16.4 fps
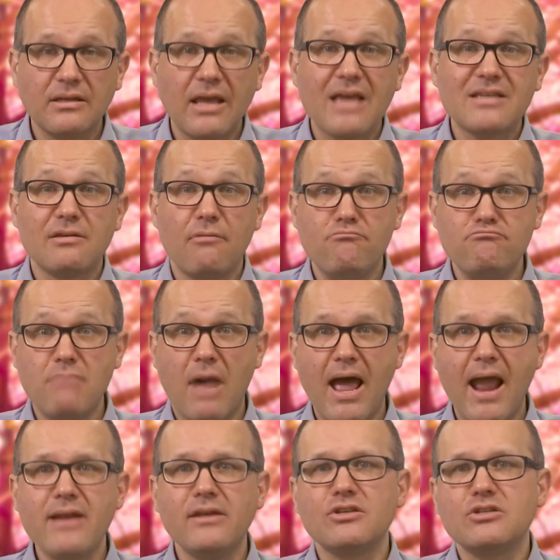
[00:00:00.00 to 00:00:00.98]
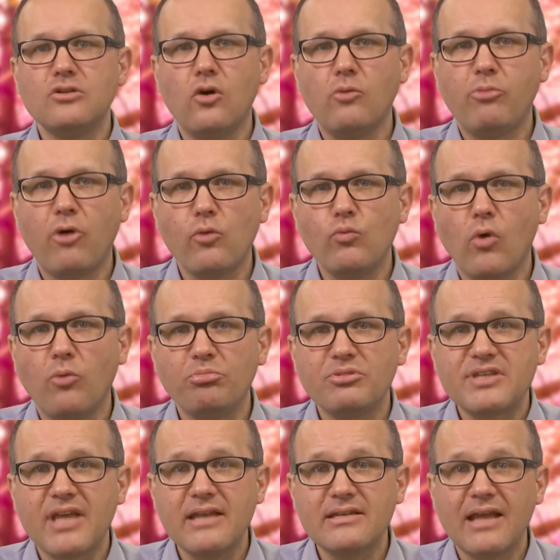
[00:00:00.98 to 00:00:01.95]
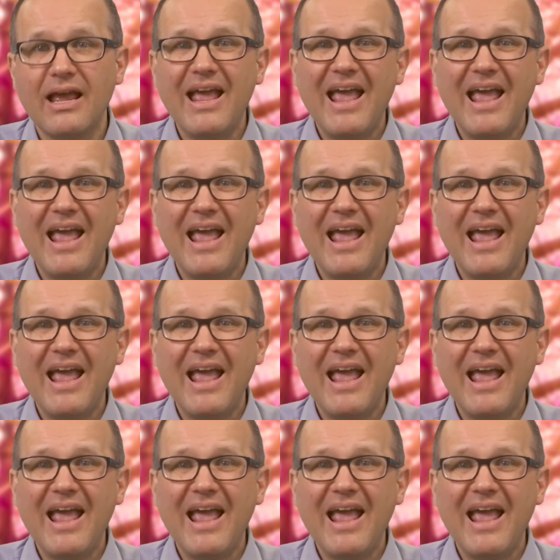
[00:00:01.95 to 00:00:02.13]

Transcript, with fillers: yes, minus 0.1%